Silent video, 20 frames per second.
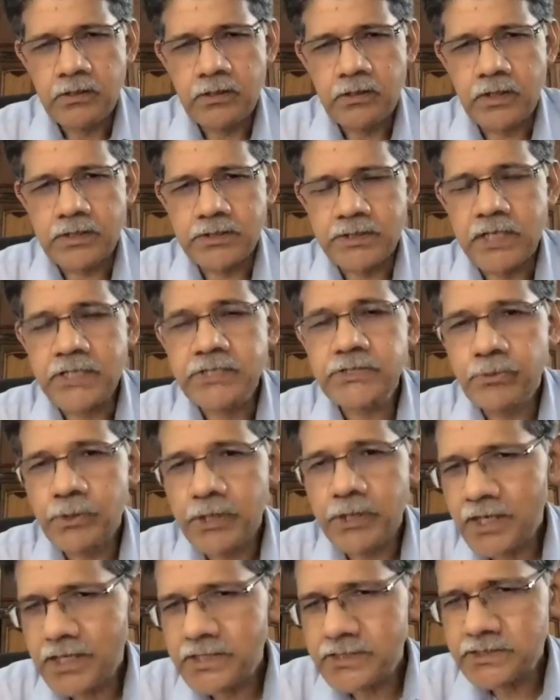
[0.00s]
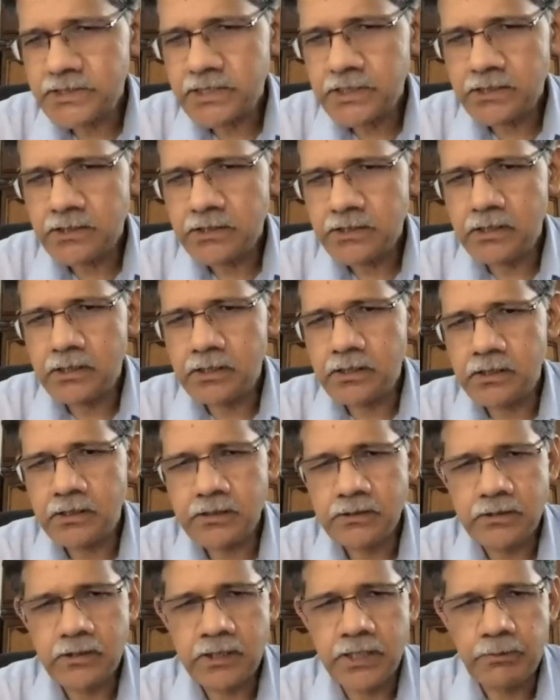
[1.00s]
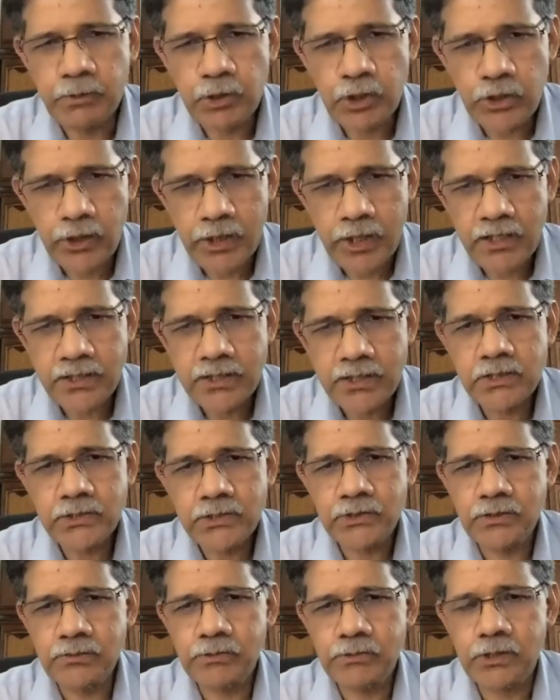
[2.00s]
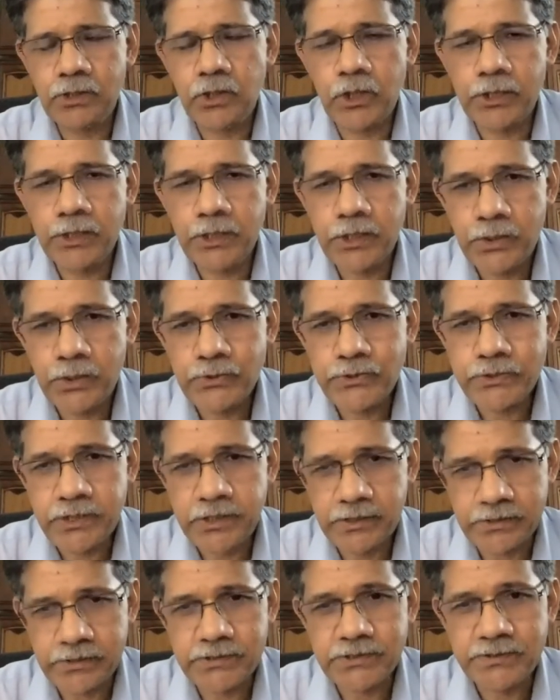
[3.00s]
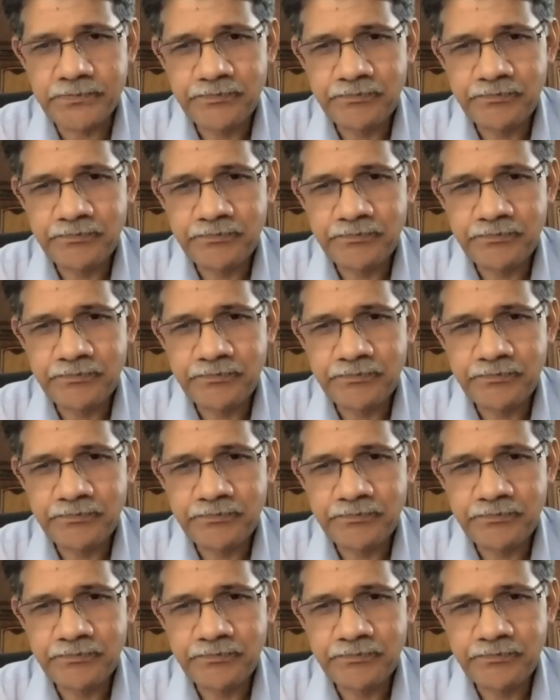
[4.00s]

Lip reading: That's where I said the democratization of the cognitive skills.